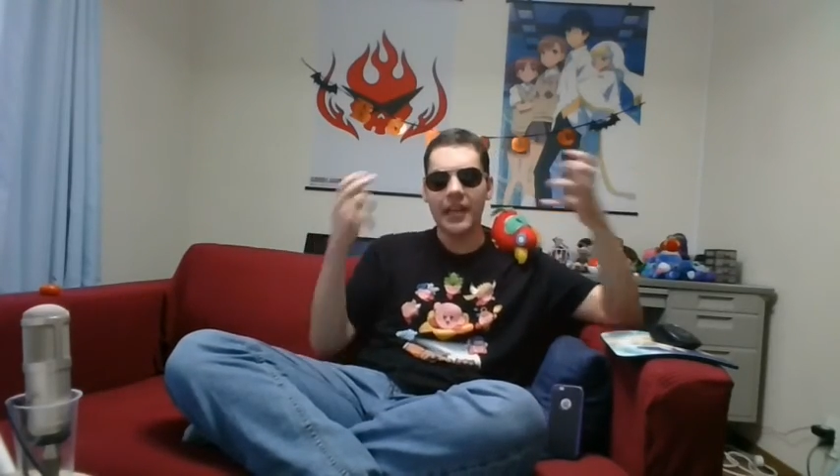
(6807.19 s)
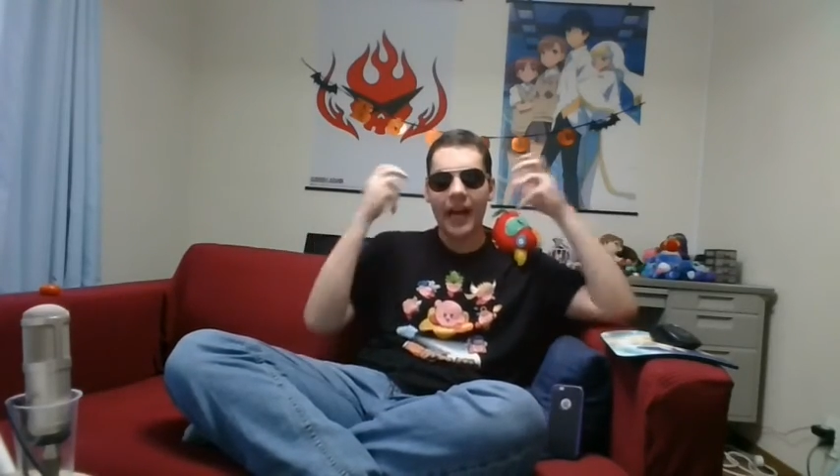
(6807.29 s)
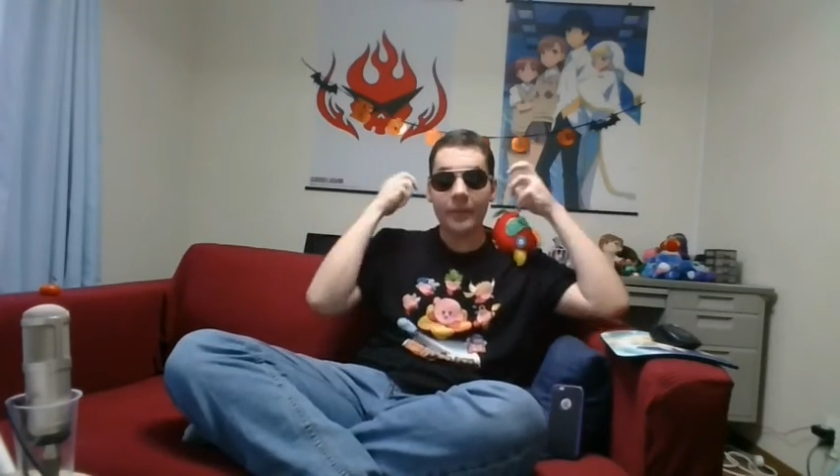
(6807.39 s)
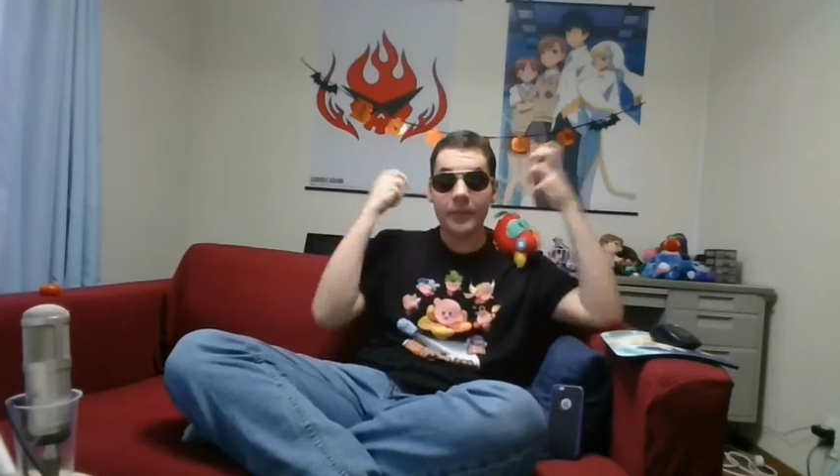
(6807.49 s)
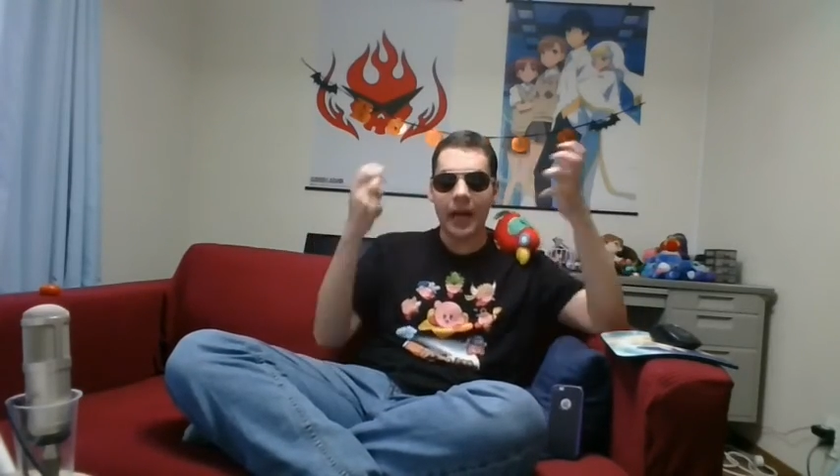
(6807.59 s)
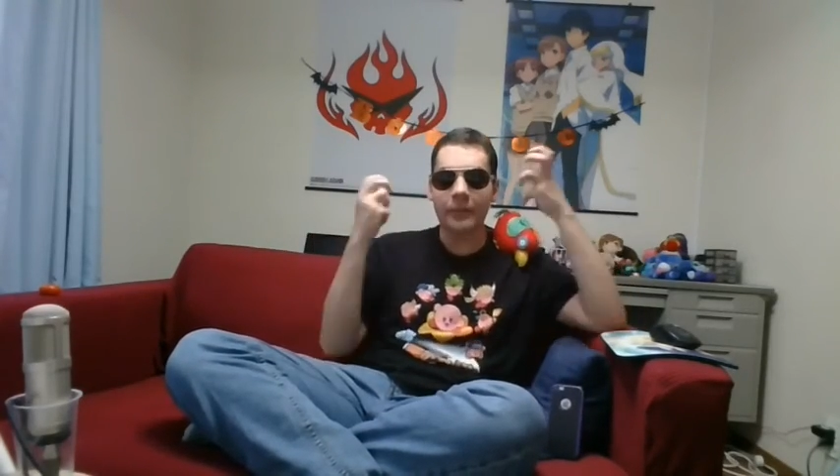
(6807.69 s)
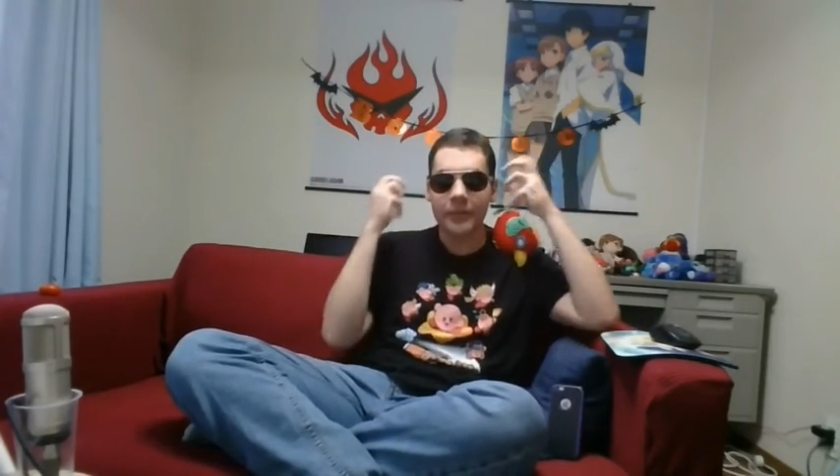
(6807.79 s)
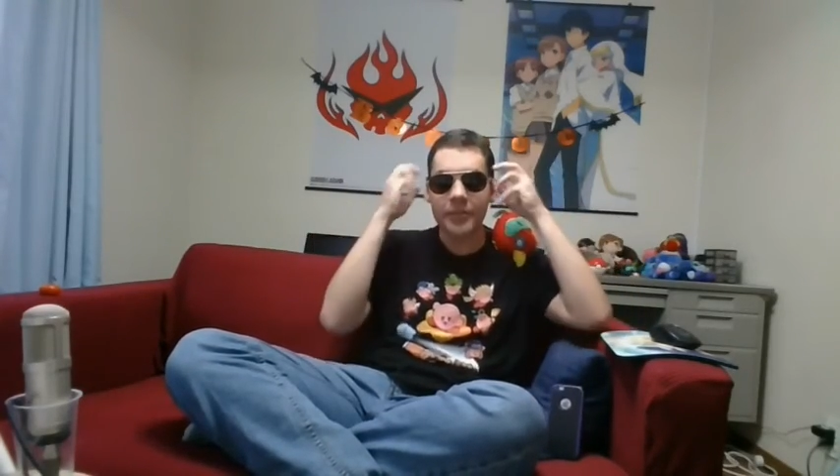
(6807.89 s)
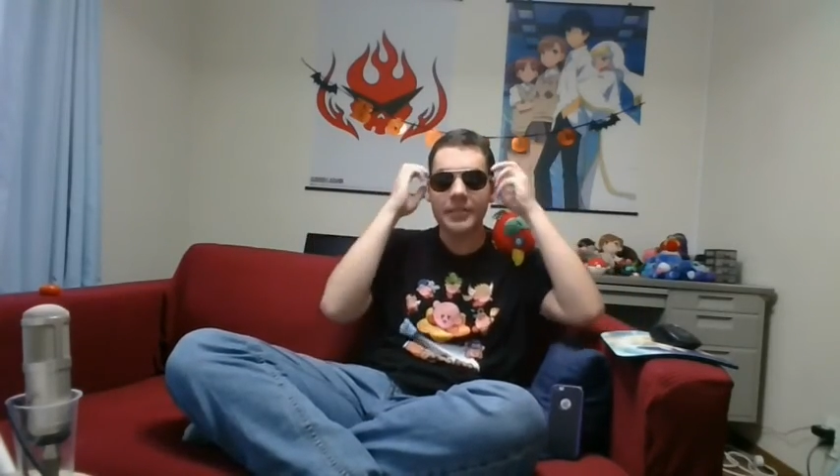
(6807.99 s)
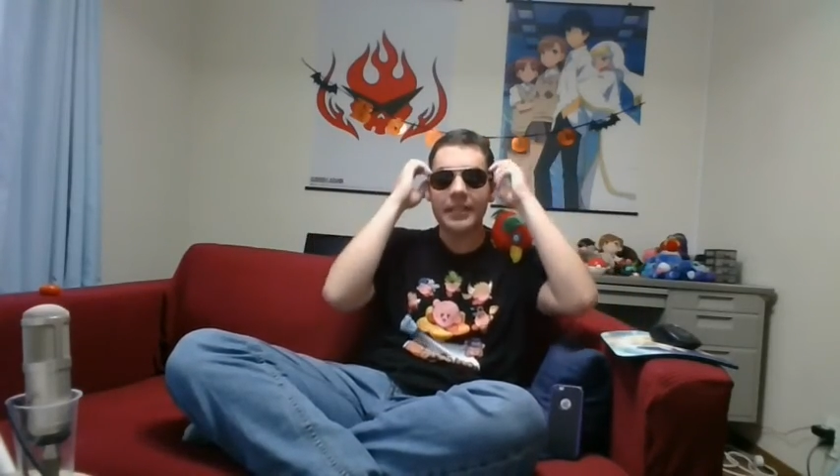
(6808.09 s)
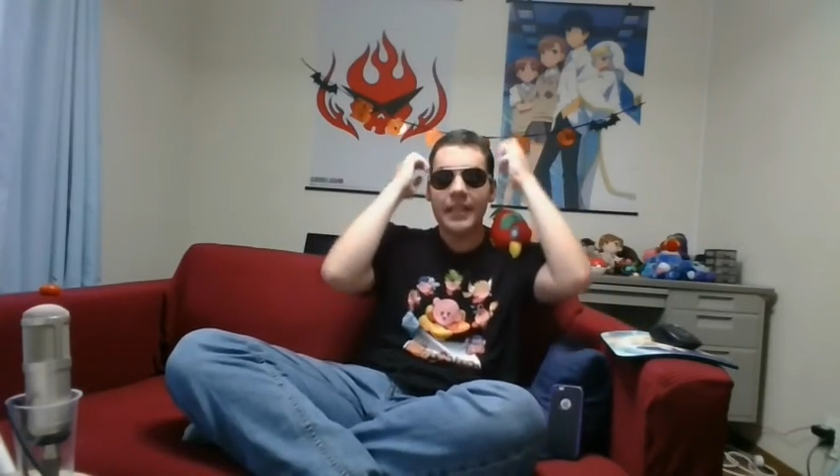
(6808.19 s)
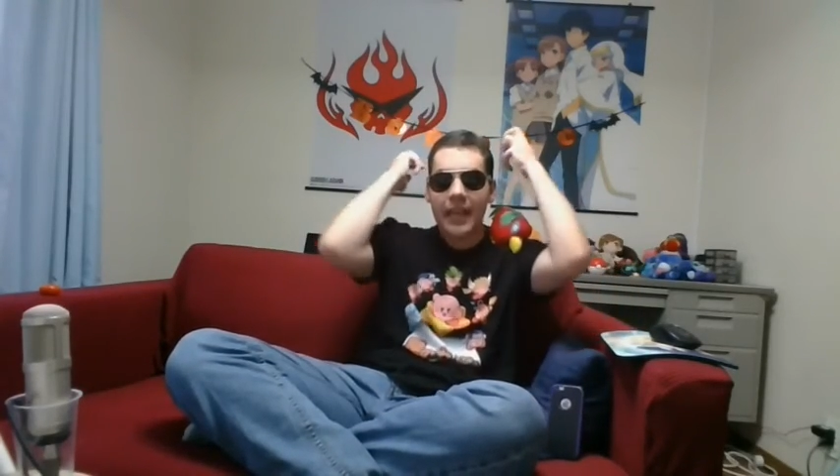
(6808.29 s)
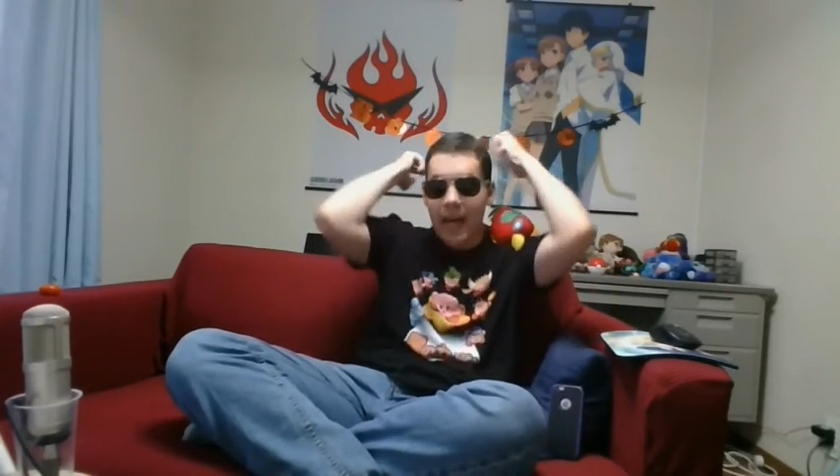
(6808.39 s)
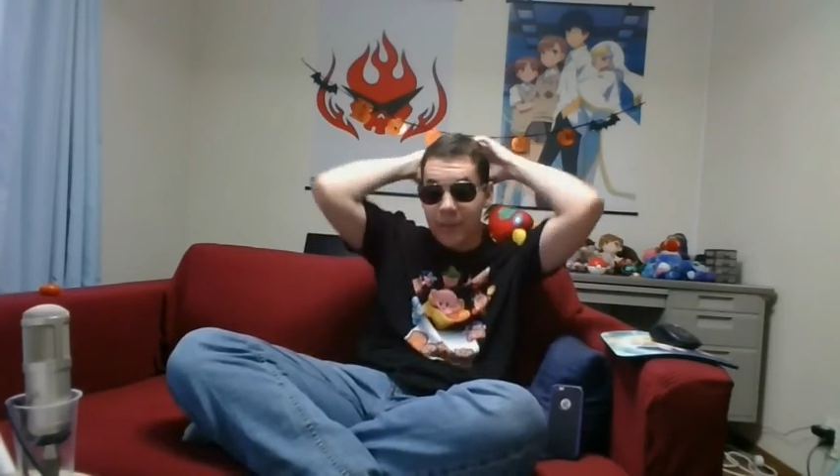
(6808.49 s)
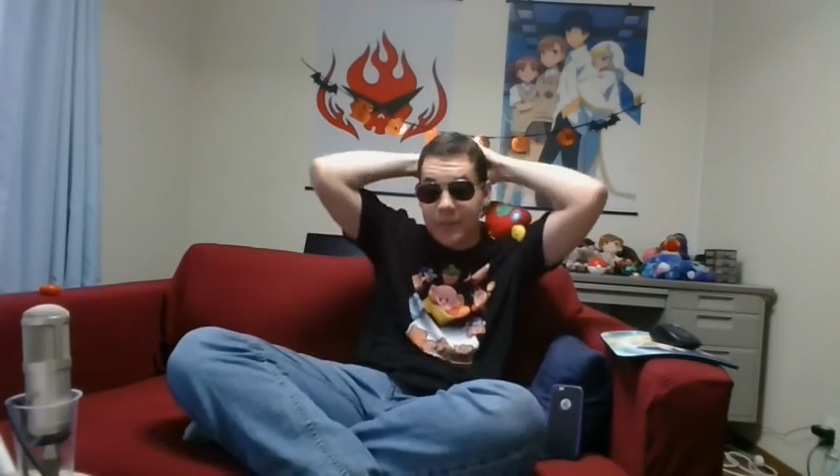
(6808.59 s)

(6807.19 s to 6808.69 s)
I'm I'm losing I'm